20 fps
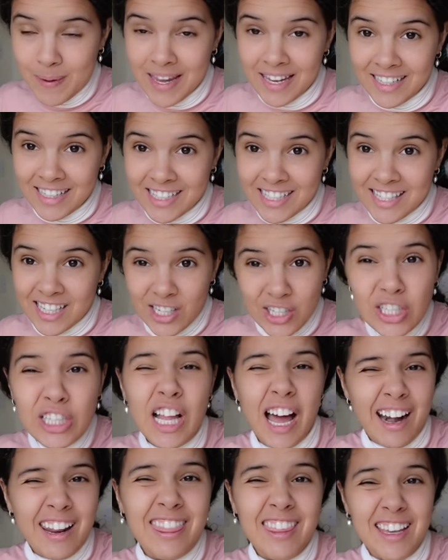means there's a
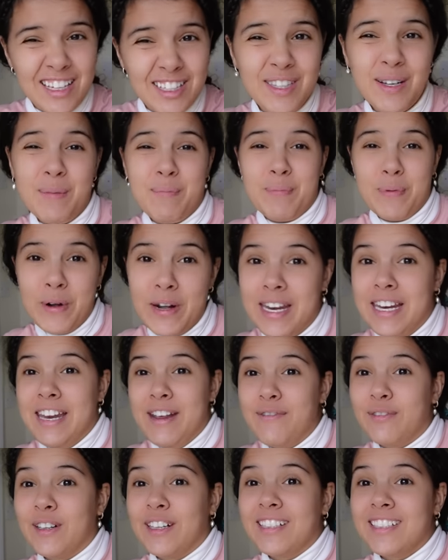lot of things that are pretty
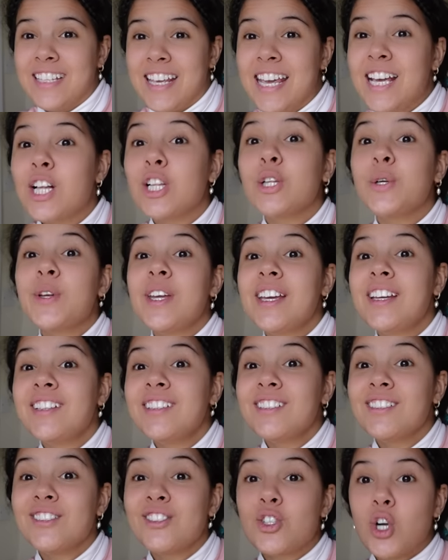different,
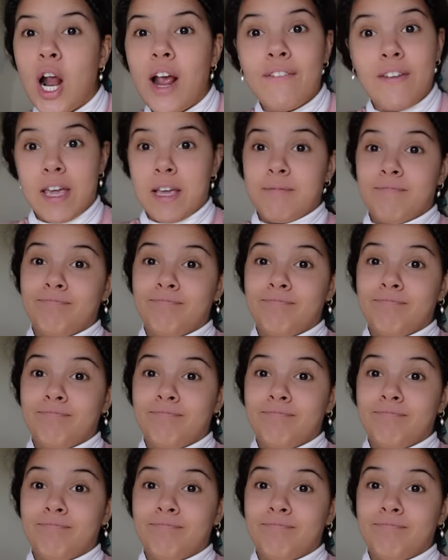including driving.